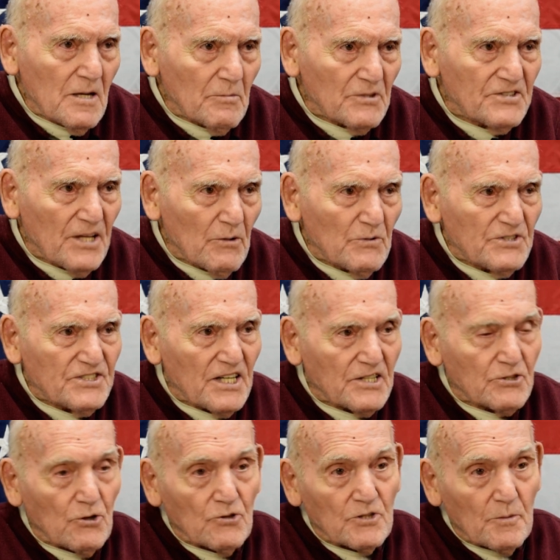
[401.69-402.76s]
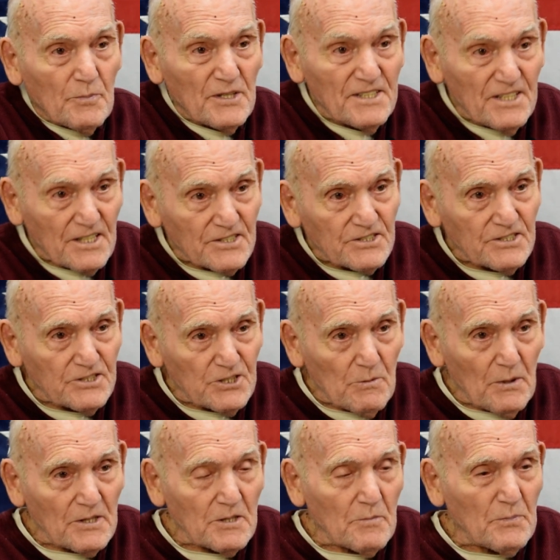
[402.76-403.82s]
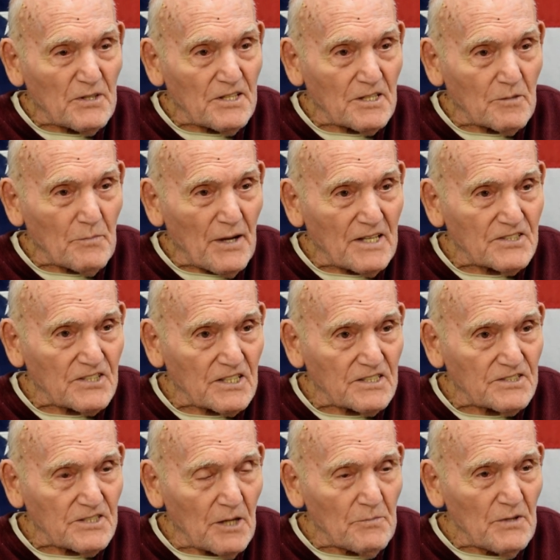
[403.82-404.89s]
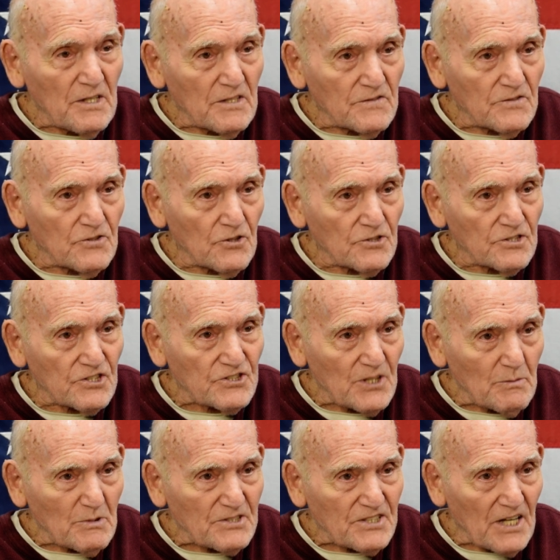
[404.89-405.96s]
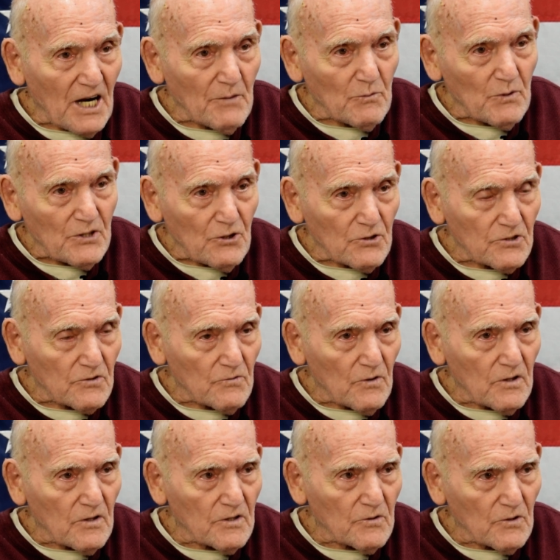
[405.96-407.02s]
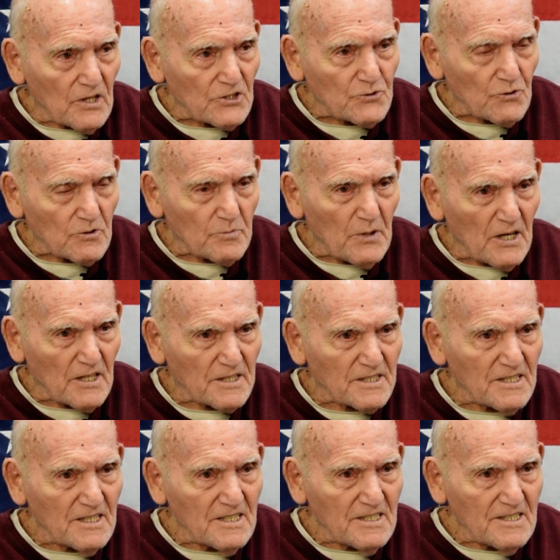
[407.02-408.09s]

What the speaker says: But then we started going to picnics. She made the picnic baskets and stuff. During the summertime, and we go to Luxury Park.